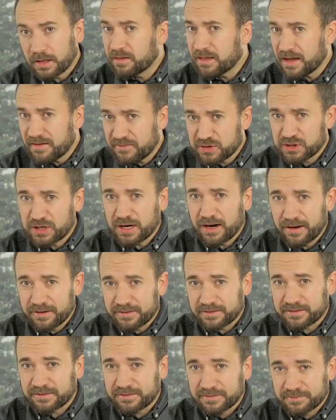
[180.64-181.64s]
Like Savage
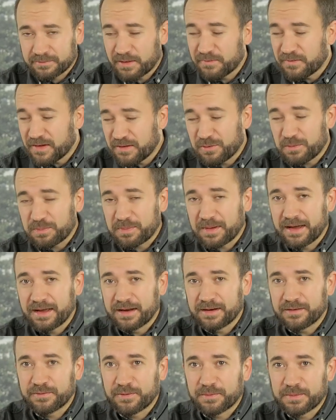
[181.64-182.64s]
Garden, my favorite
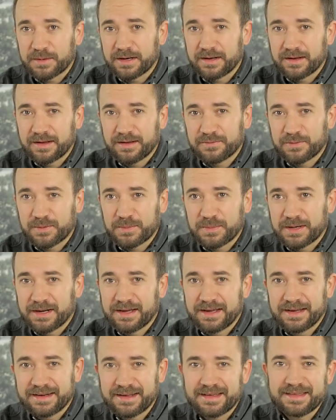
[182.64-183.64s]
band from the from the
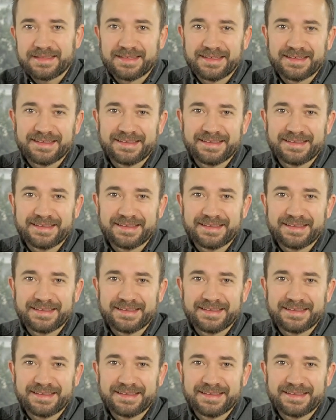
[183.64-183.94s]
90s.